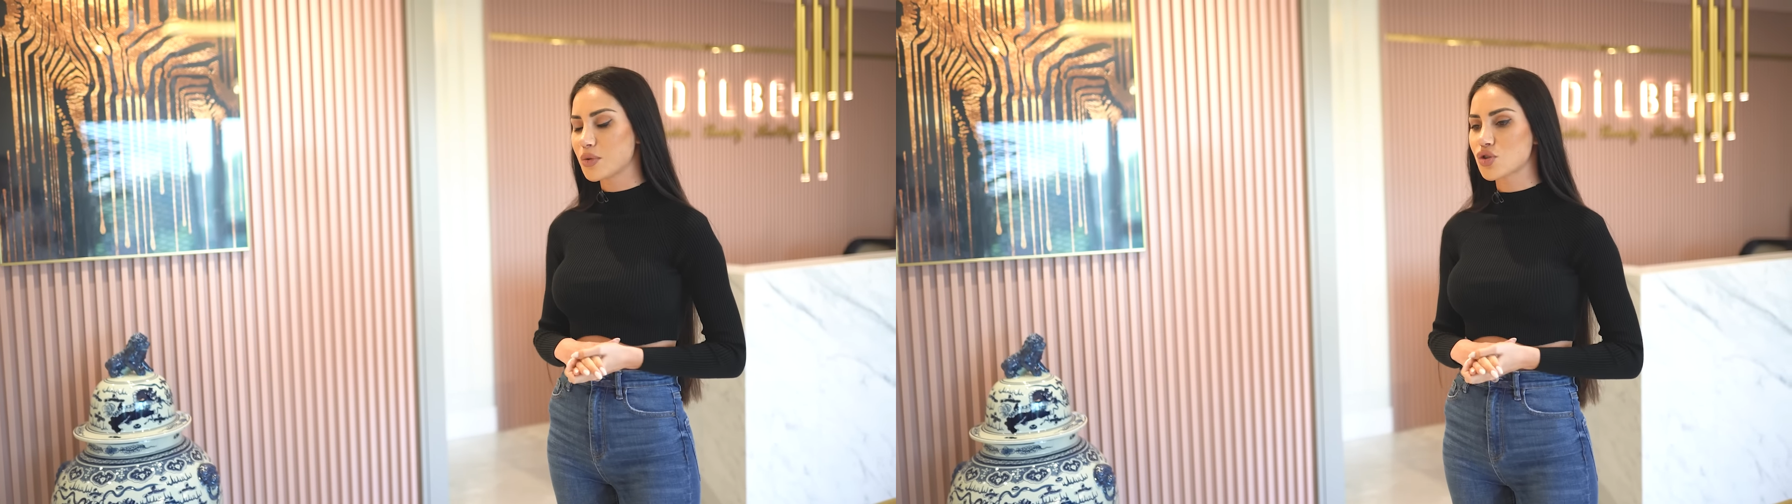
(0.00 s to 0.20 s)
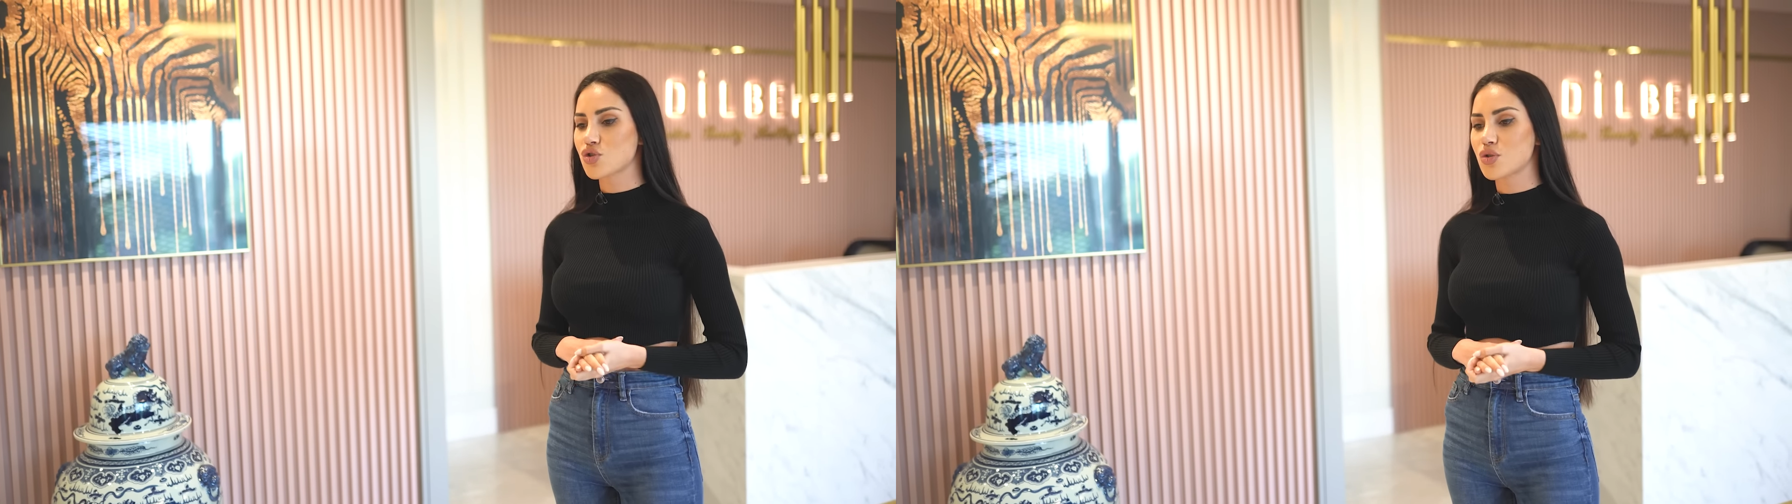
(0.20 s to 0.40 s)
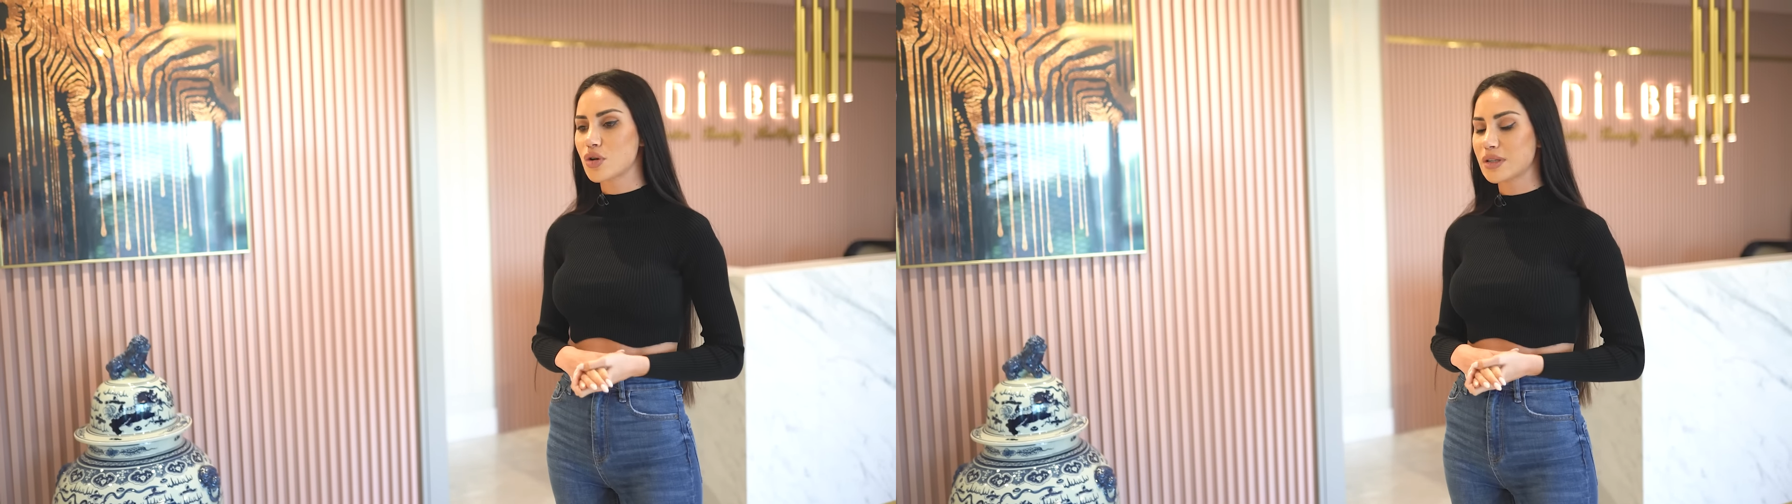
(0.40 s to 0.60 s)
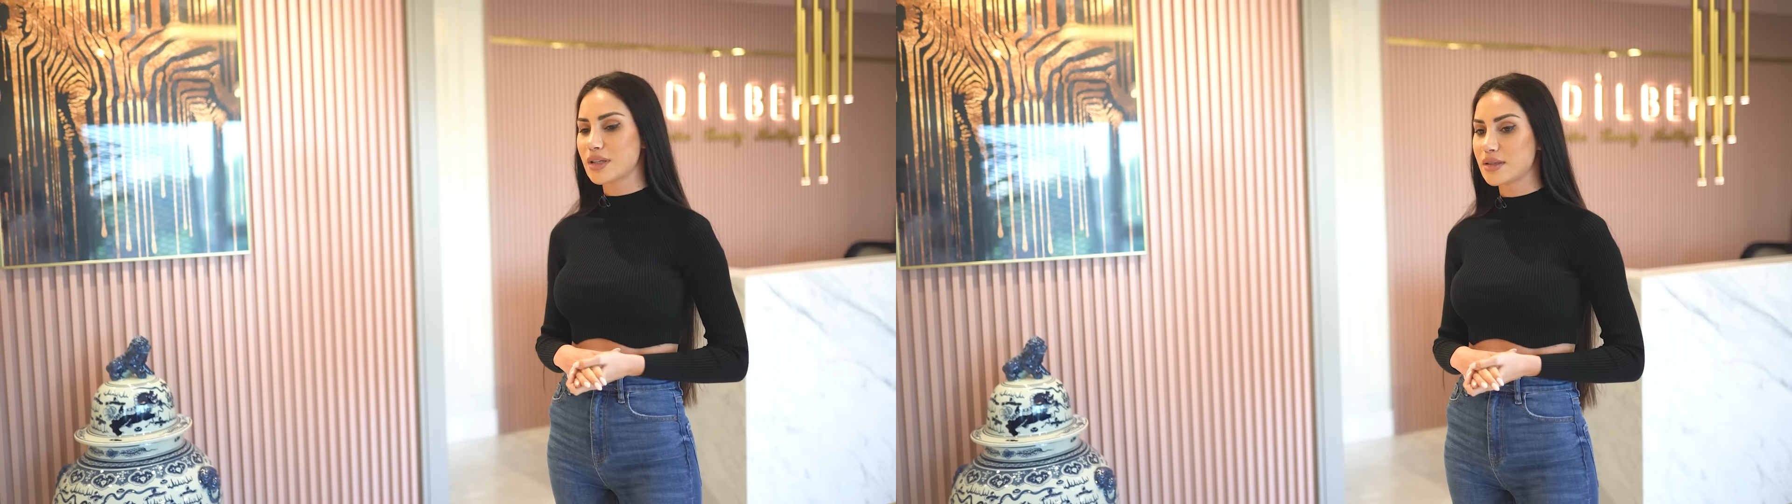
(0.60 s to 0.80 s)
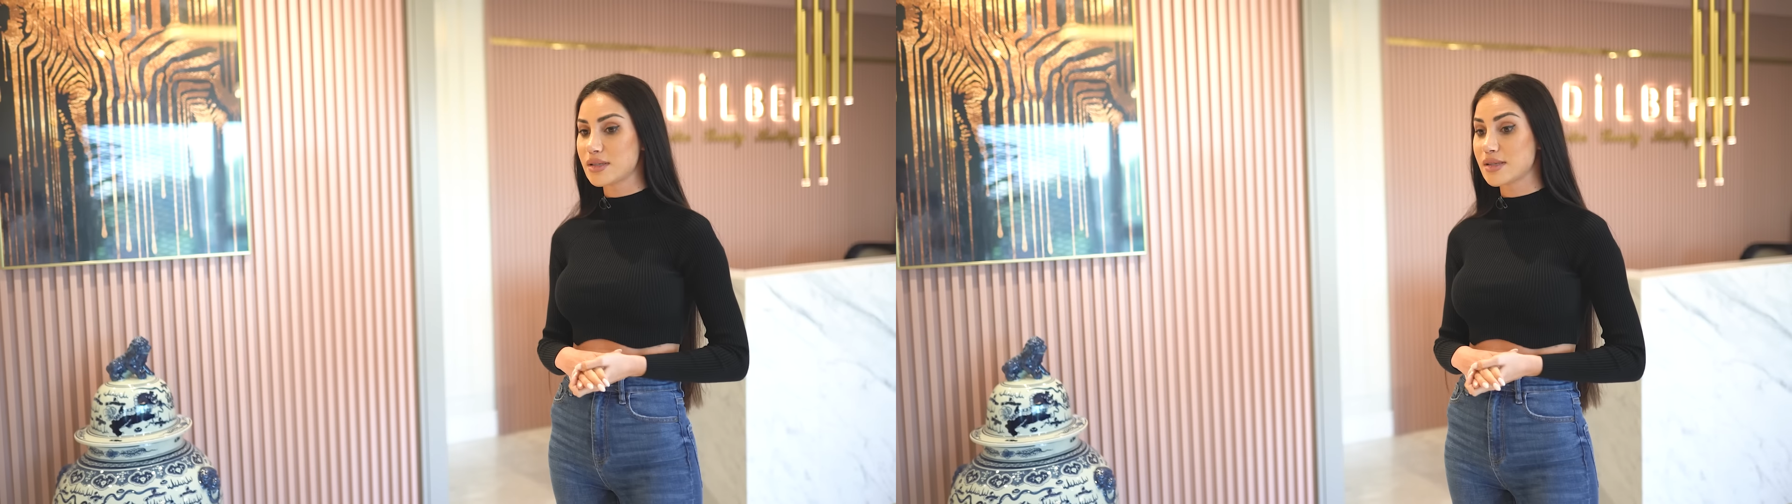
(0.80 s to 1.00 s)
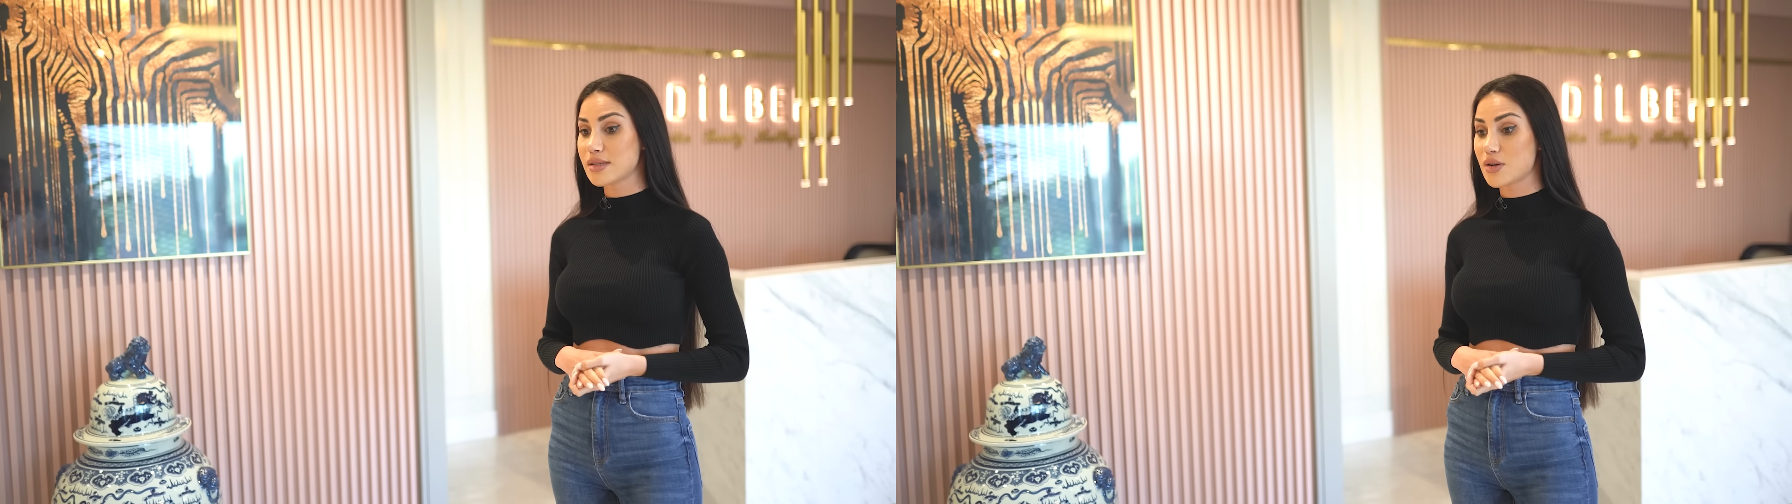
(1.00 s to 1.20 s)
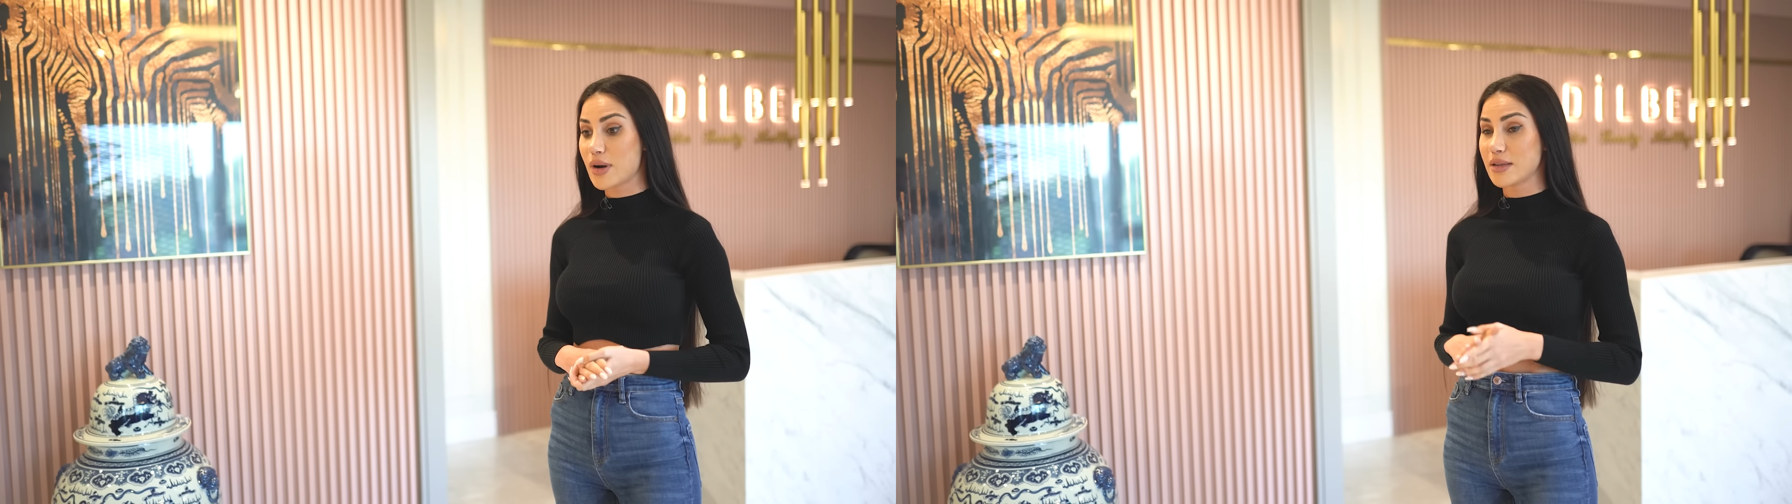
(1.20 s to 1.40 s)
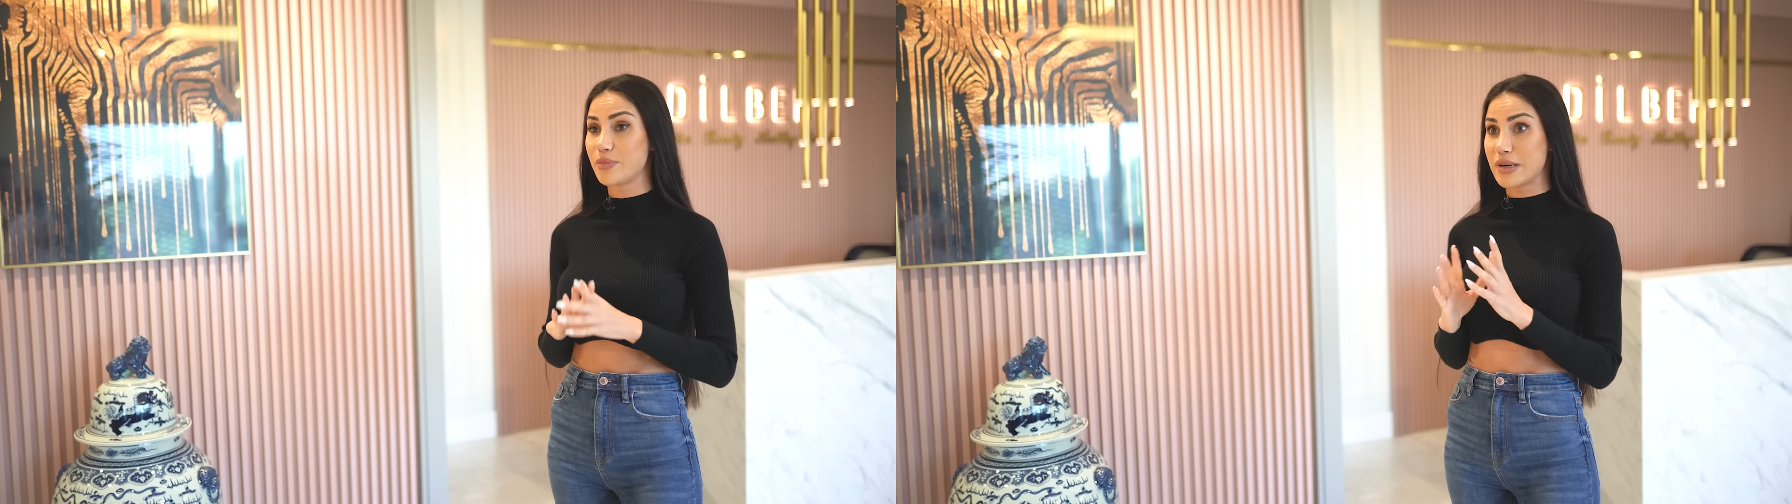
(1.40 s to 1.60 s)
was sure that this is the
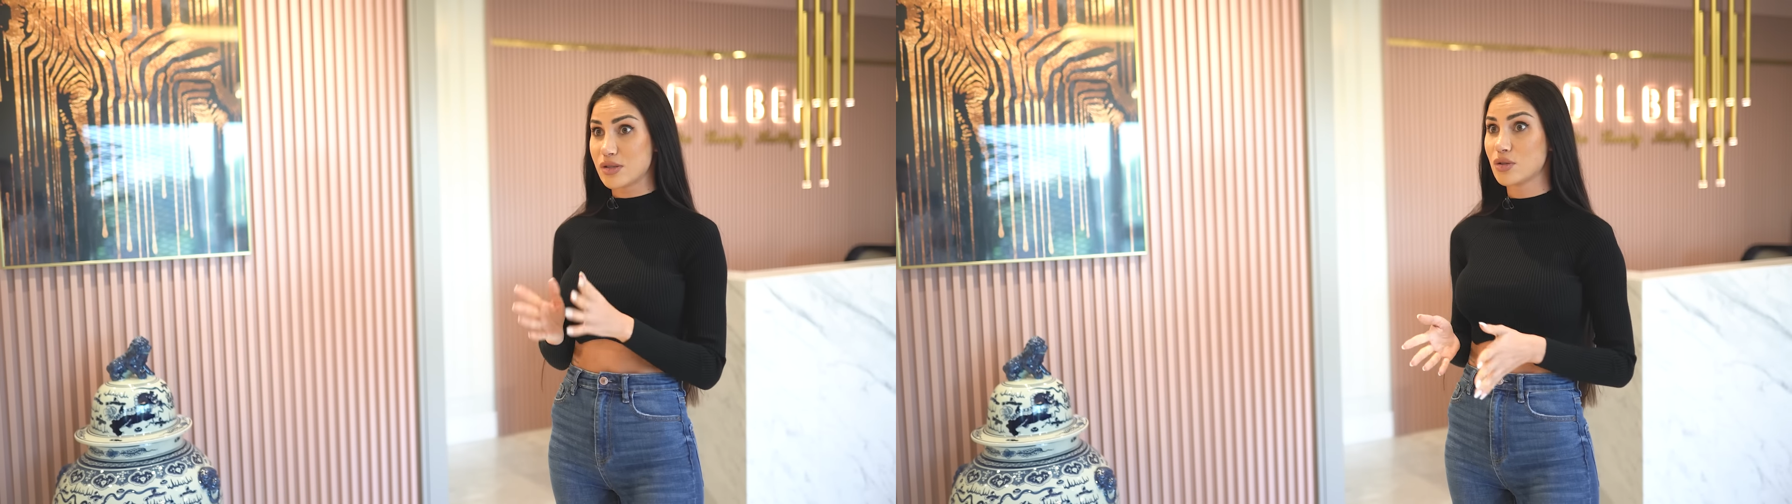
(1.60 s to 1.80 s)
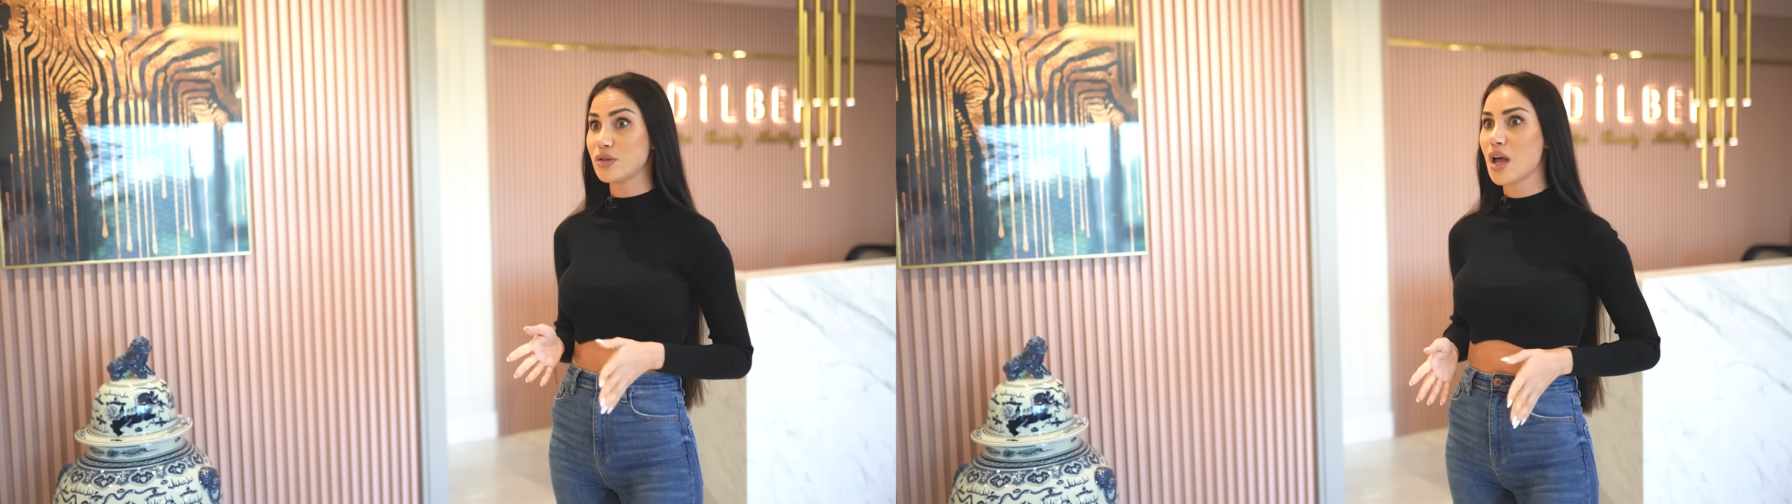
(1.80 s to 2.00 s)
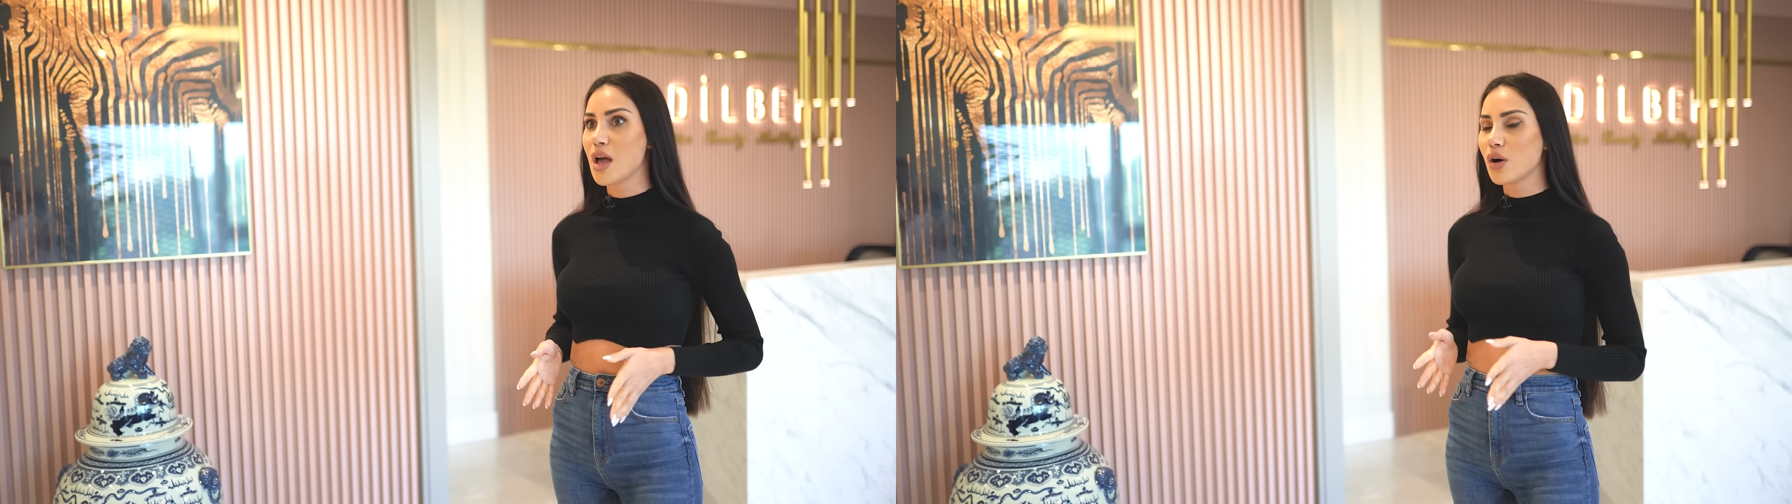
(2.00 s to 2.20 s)
right person